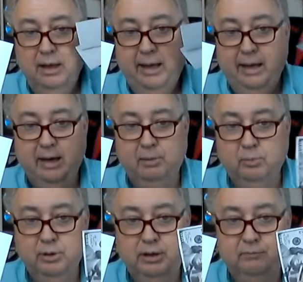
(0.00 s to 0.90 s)
and I'm
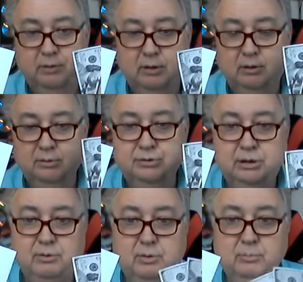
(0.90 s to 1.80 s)
going to give you a little
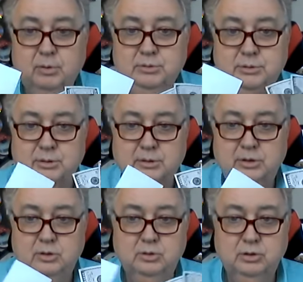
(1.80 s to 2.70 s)
secret. Most of the
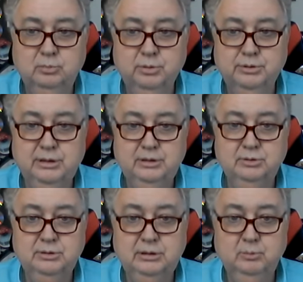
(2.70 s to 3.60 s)
YouTubers that you
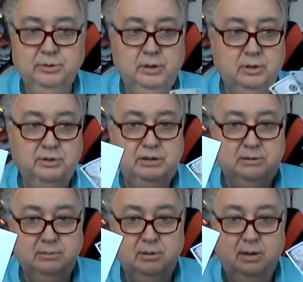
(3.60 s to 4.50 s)
see with all
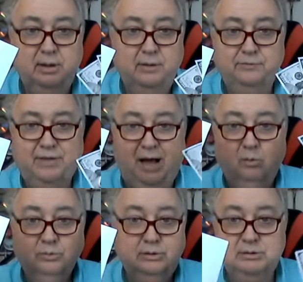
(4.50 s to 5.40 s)
these
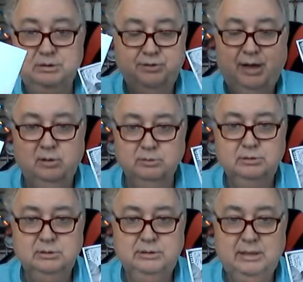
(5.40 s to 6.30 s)
thousands and
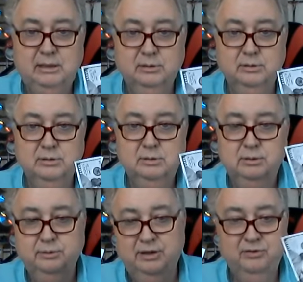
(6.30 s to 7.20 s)
thousands of dollars
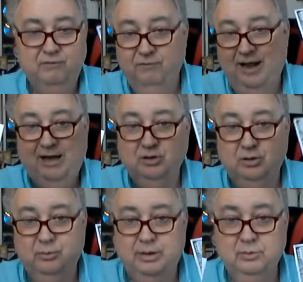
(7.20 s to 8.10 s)
that they're flashing
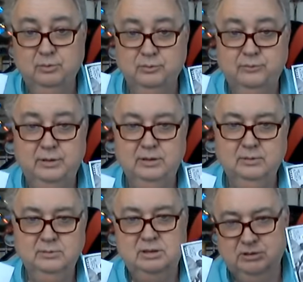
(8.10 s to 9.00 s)
around on their
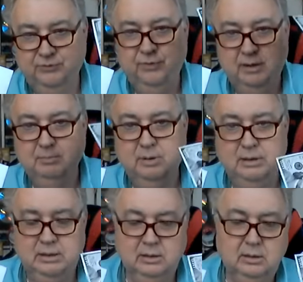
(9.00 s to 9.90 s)
videos is fake
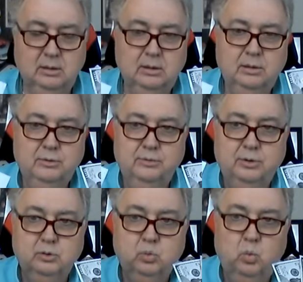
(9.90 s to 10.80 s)
money.
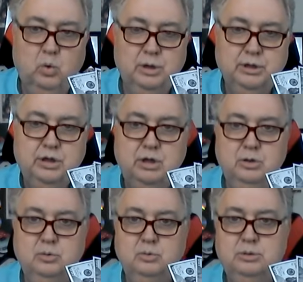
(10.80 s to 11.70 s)
There's one
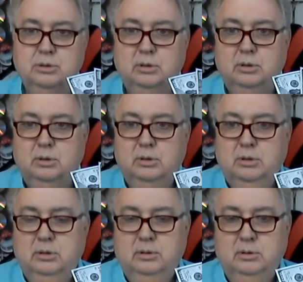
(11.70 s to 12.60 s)
huge
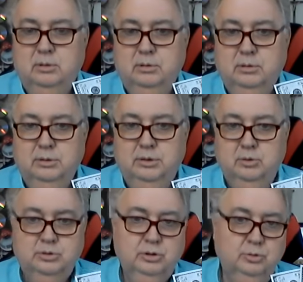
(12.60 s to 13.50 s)

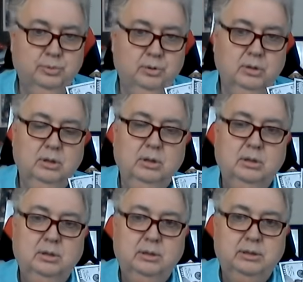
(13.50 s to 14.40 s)
YouTuber.
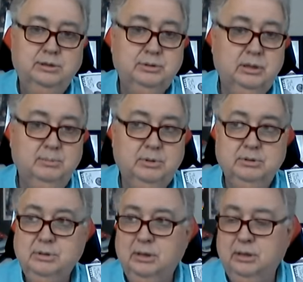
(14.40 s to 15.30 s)
His name is